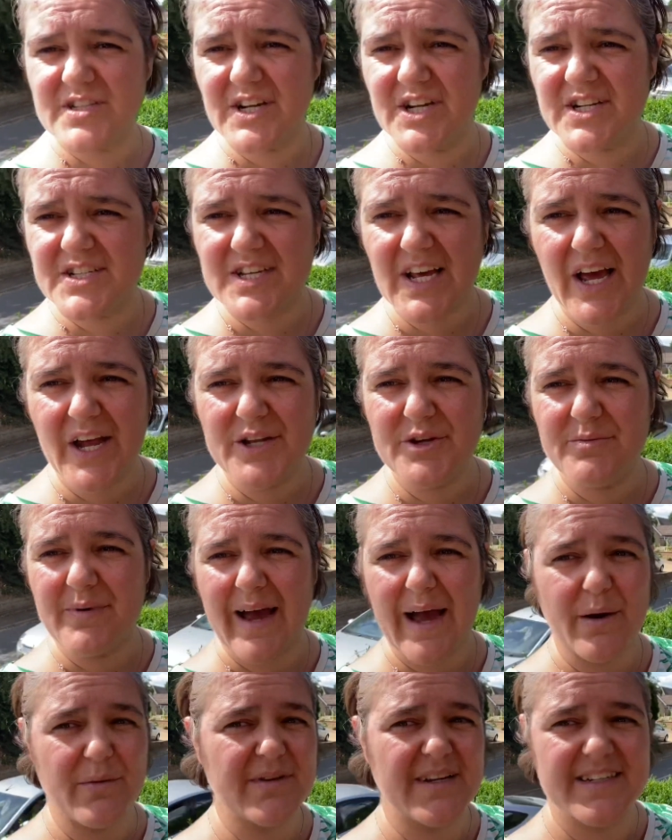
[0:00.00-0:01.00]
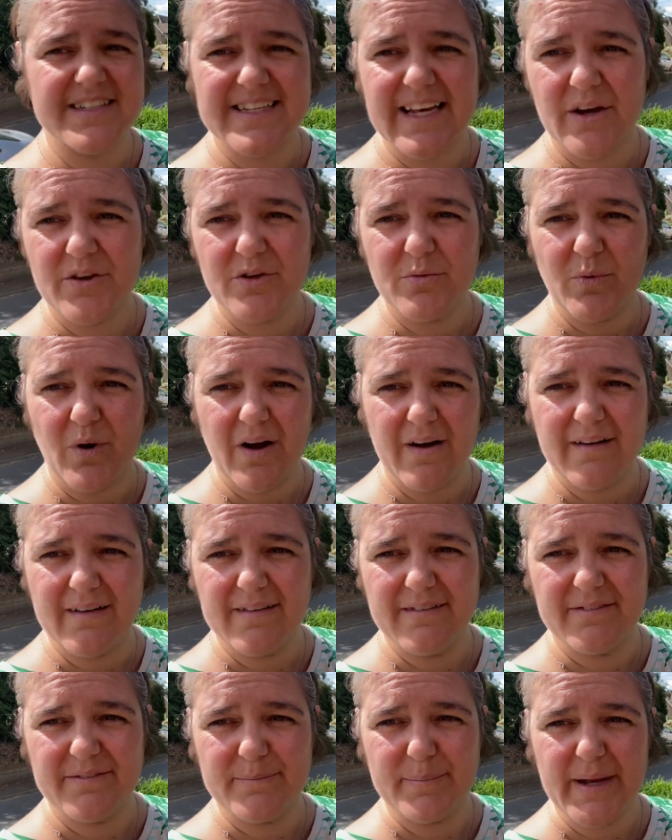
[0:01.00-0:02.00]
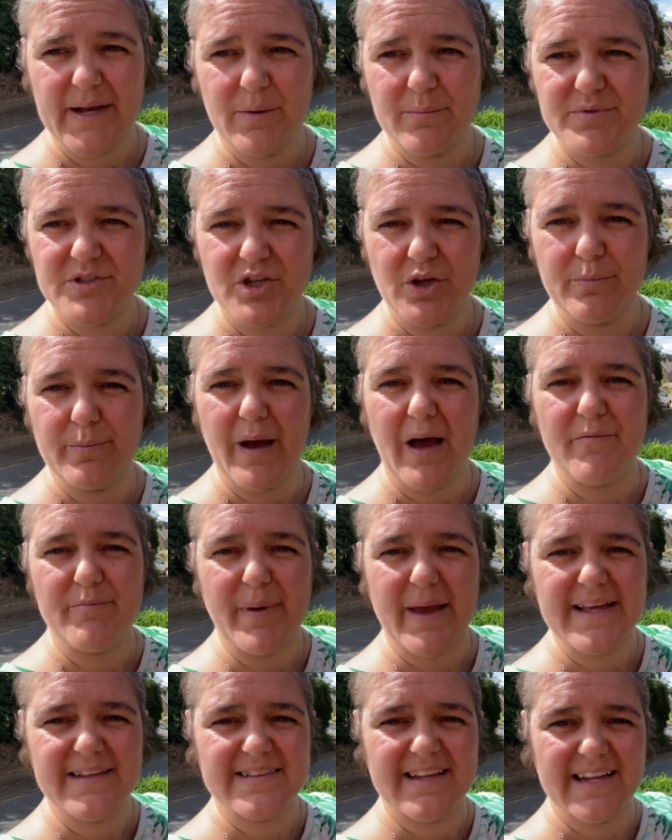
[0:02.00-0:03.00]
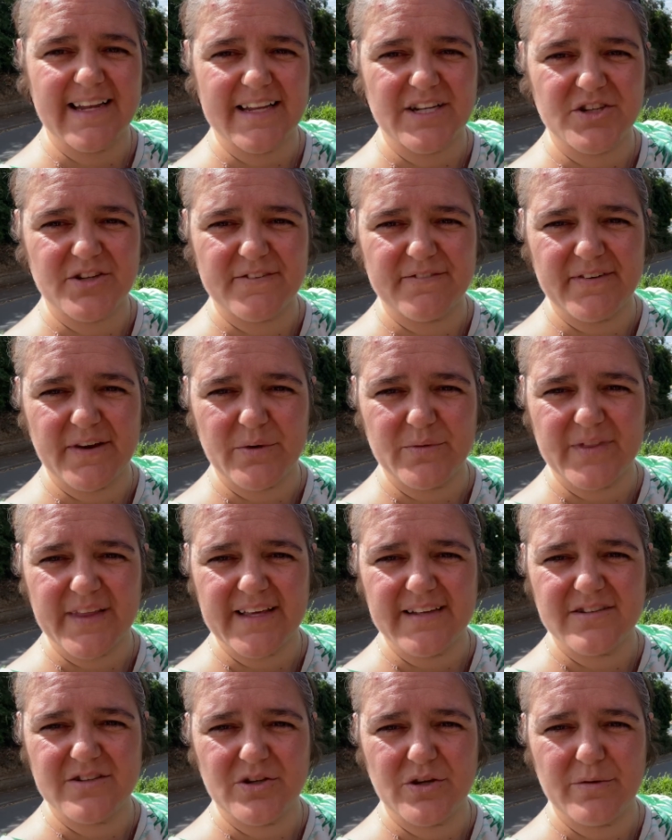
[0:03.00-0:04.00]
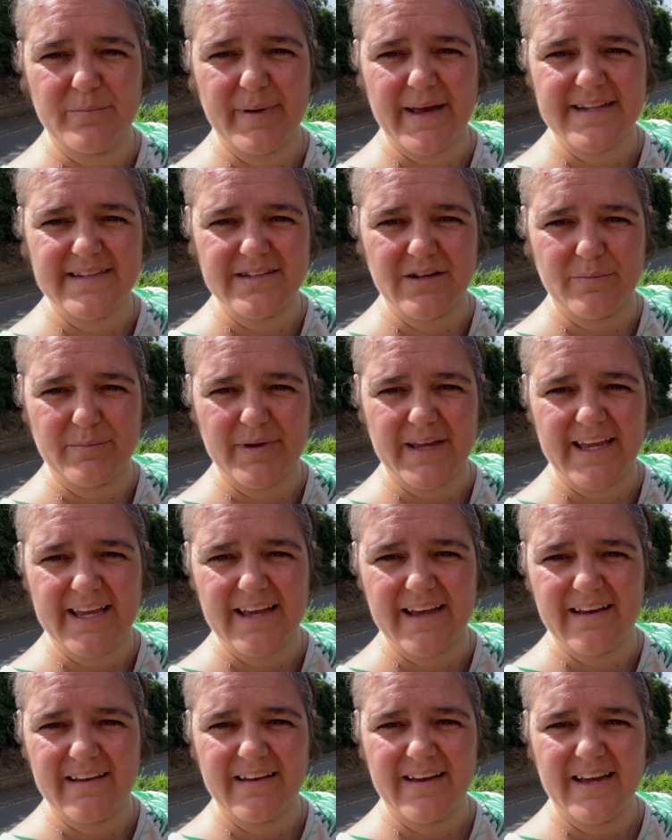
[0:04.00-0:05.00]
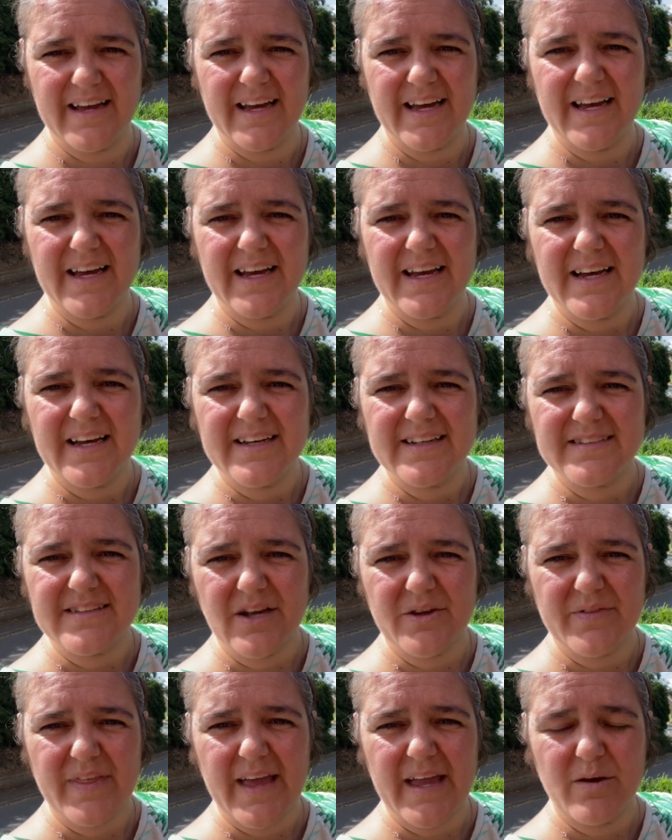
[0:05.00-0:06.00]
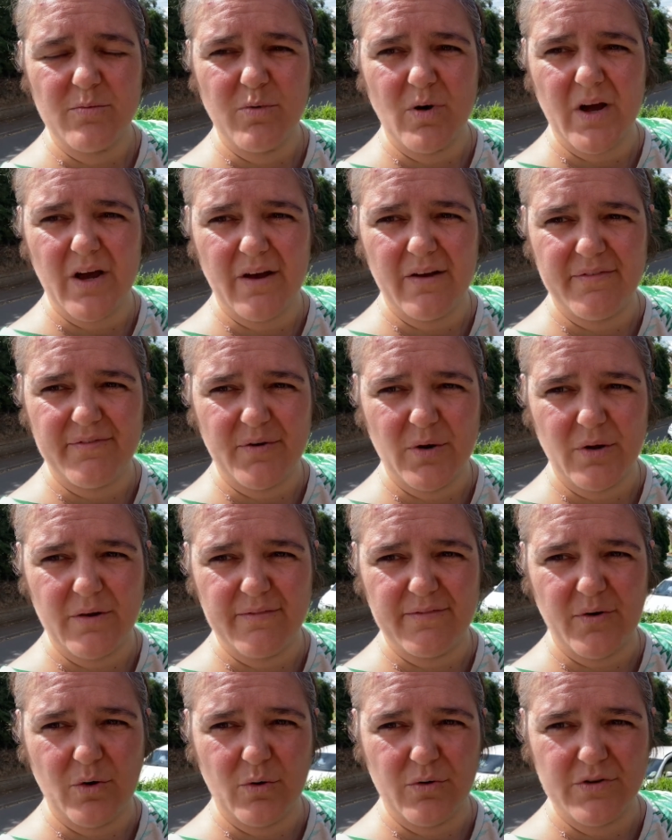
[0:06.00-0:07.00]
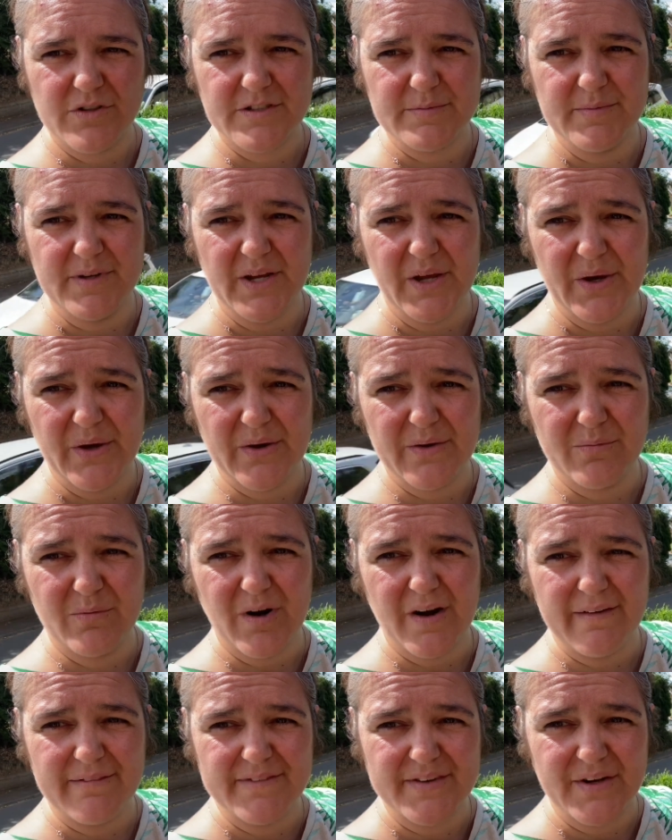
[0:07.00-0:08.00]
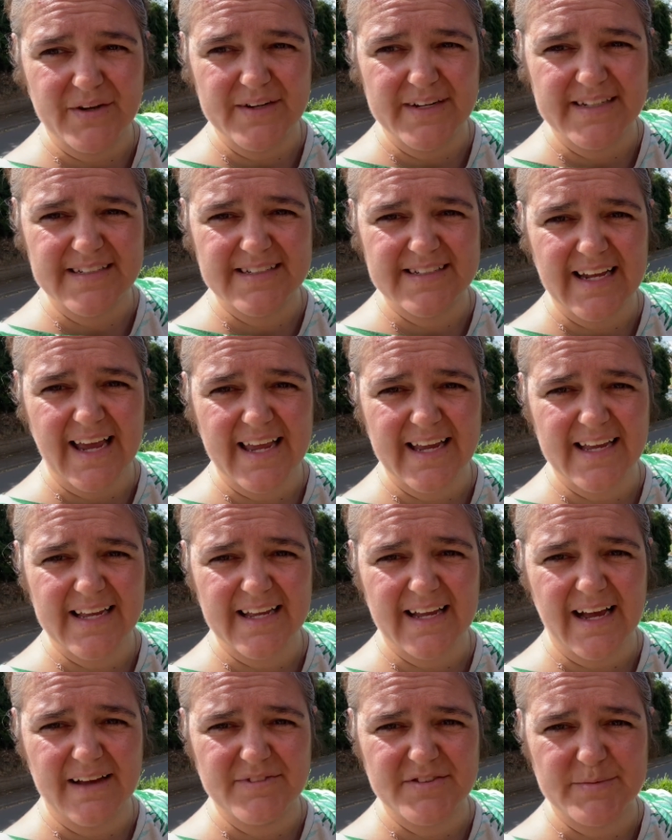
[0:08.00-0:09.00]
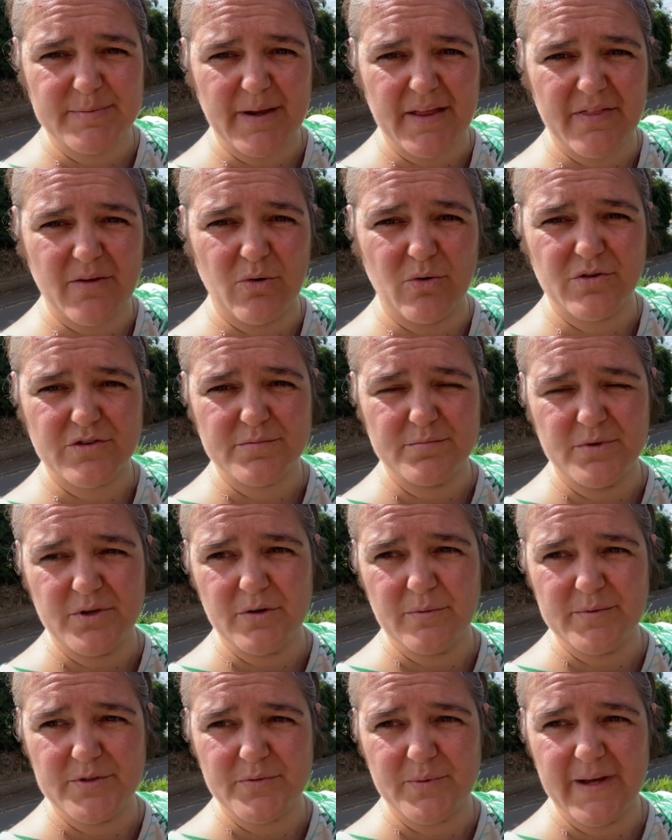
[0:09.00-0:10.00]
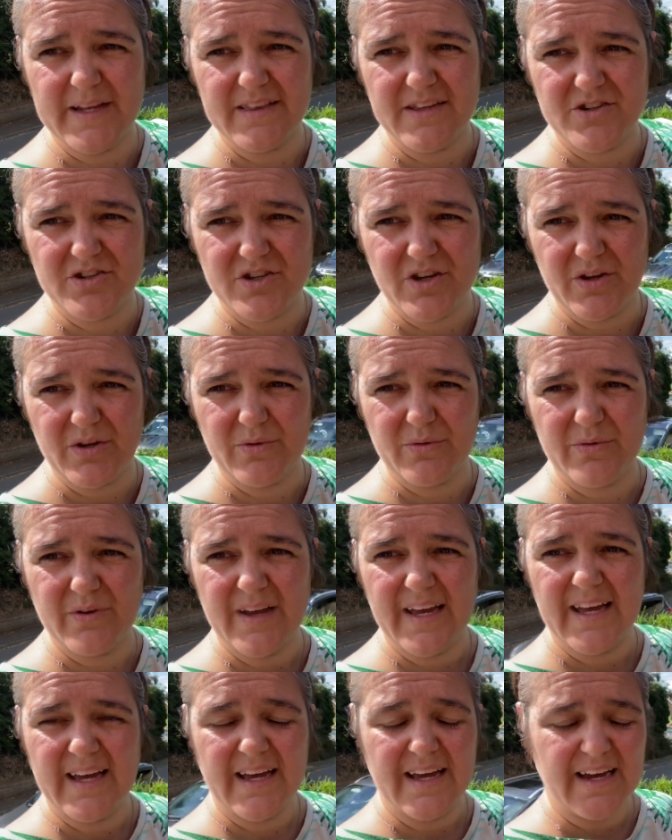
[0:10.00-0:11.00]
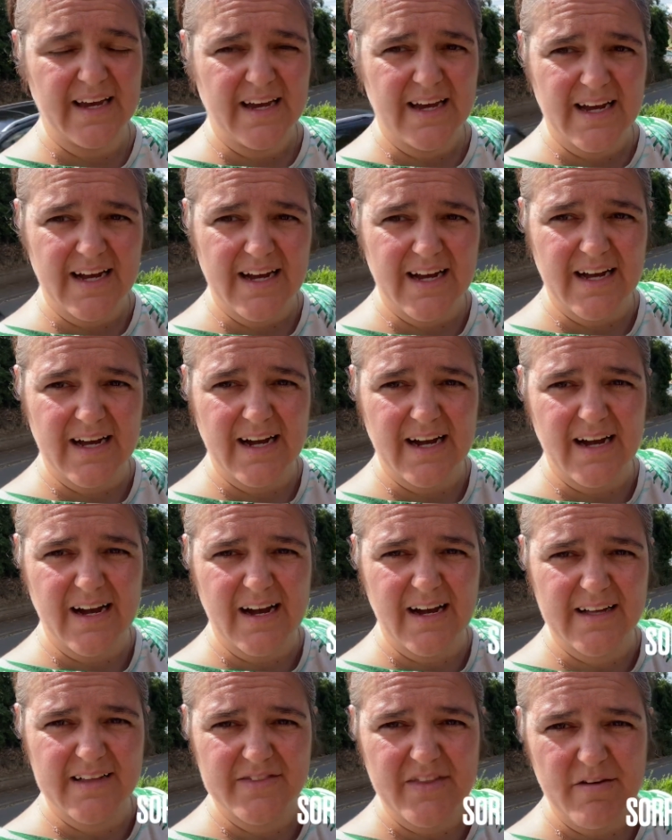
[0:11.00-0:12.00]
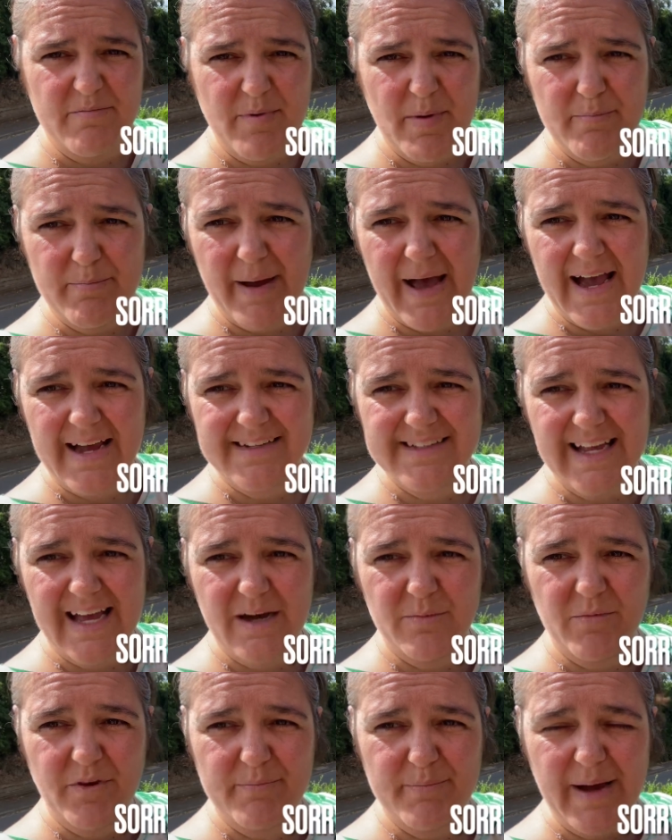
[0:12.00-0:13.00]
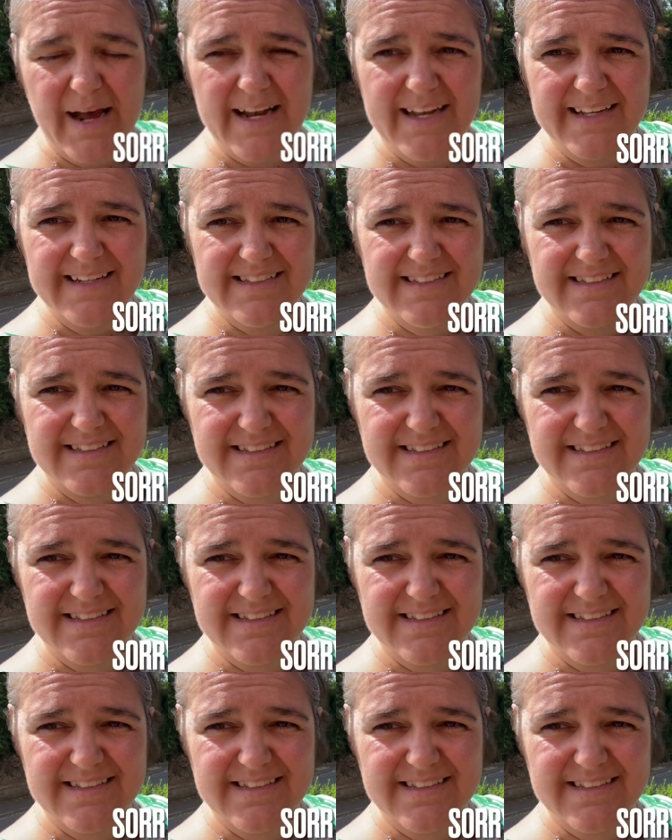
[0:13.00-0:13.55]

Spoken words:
going to turn you around and tell you what I've been up to, but I basically just filled these two beds up here. So they were full of horse manure, and what I've done is I've split the horse manure between the two. They've been packed down with pellets,